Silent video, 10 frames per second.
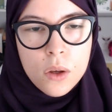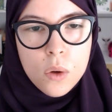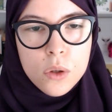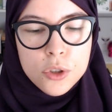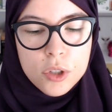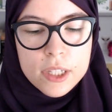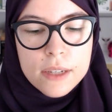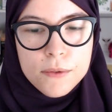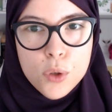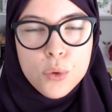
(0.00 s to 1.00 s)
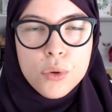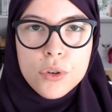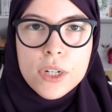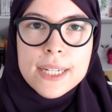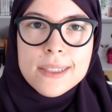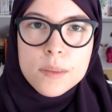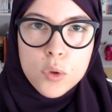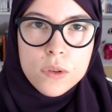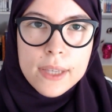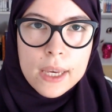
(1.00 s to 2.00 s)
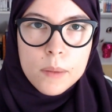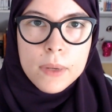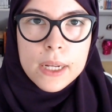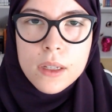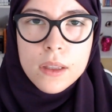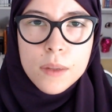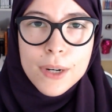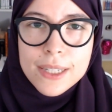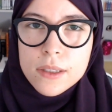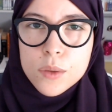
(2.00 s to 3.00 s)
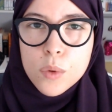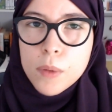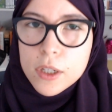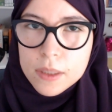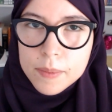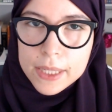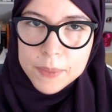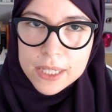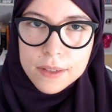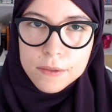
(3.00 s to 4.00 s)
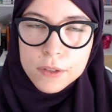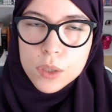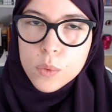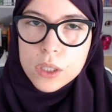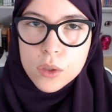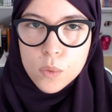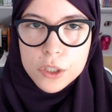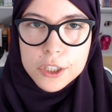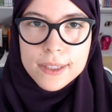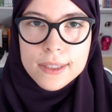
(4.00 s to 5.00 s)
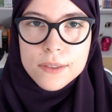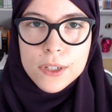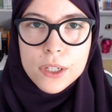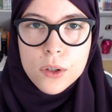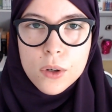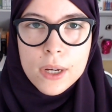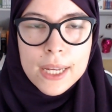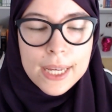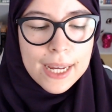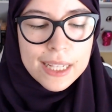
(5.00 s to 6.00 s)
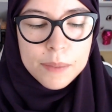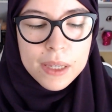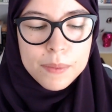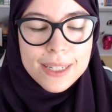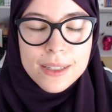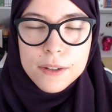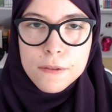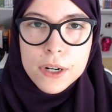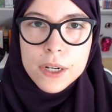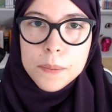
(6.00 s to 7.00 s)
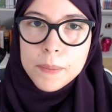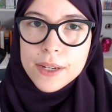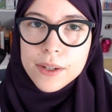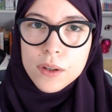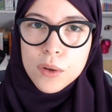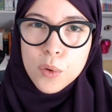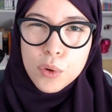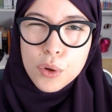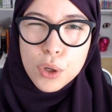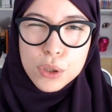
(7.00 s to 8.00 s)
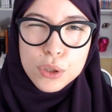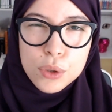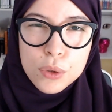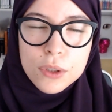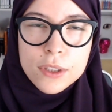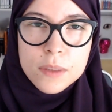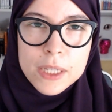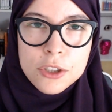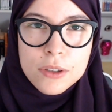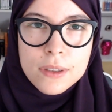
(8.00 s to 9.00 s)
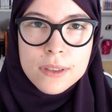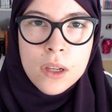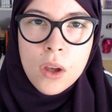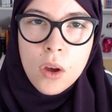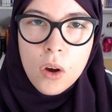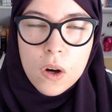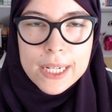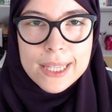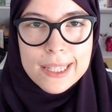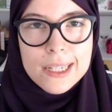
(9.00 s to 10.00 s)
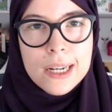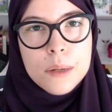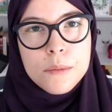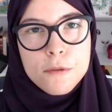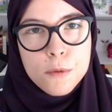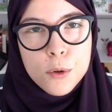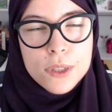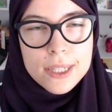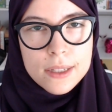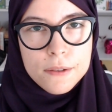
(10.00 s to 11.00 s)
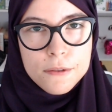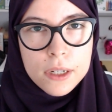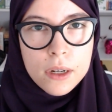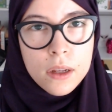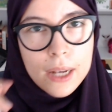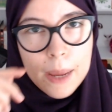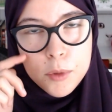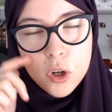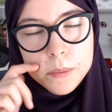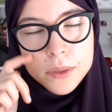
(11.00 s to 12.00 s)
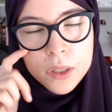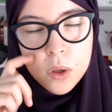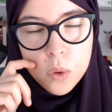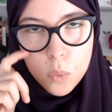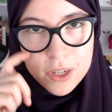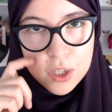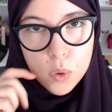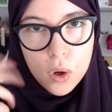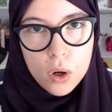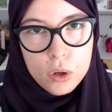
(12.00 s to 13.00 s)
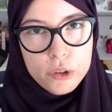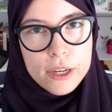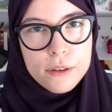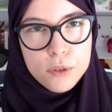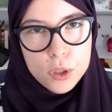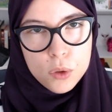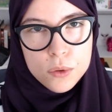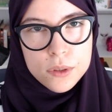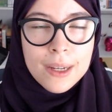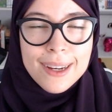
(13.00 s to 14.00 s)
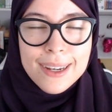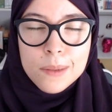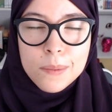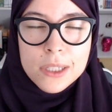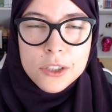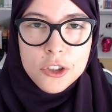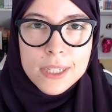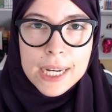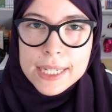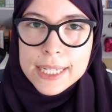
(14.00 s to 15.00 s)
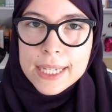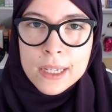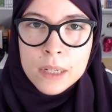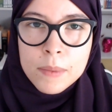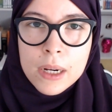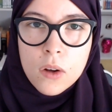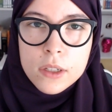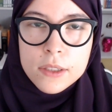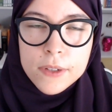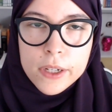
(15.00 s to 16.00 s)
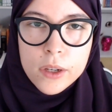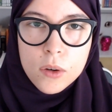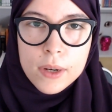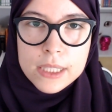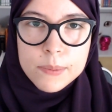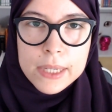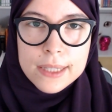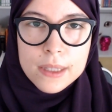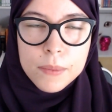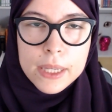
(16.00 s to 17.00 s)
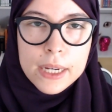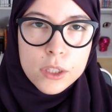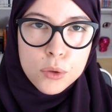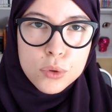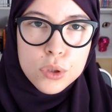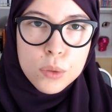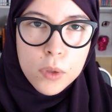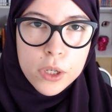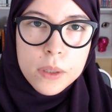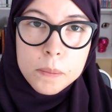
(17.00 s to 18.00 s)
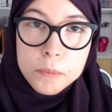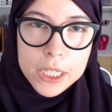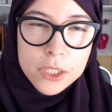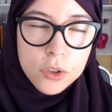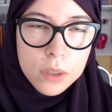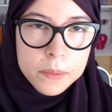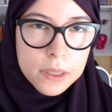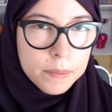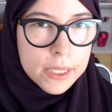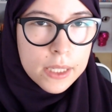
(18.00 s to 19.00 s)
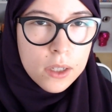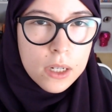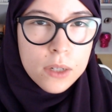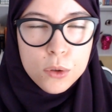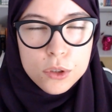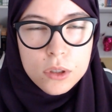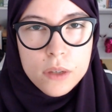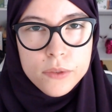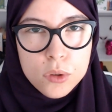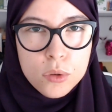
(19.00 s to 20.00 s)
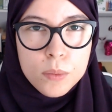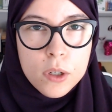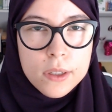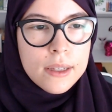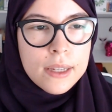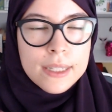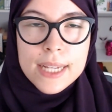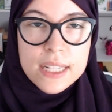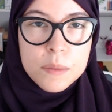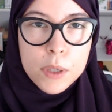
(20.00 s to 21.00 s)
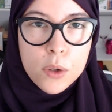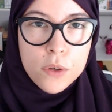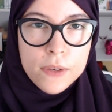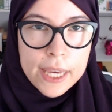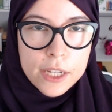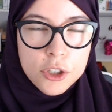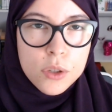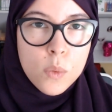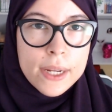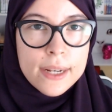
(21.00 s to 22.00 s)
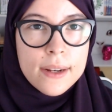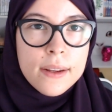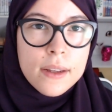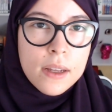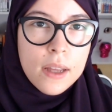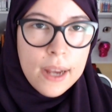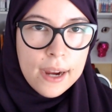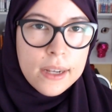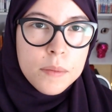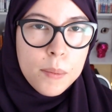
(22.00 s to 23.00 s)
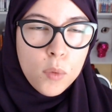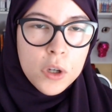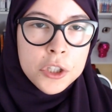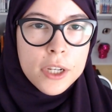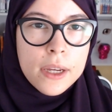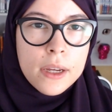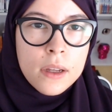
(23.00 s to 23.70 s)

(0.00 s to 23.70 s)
should give you really smooth gameplay. The prices will possibly be different when you're watching this video, and there may be different, better or not so good specials on at the time for these different laptops when you are looking for yours. I mentioned Honey in my last video as being something I use to monitor price drops. In particular, it also gives coupons. It sends me a notification when an item I'm watching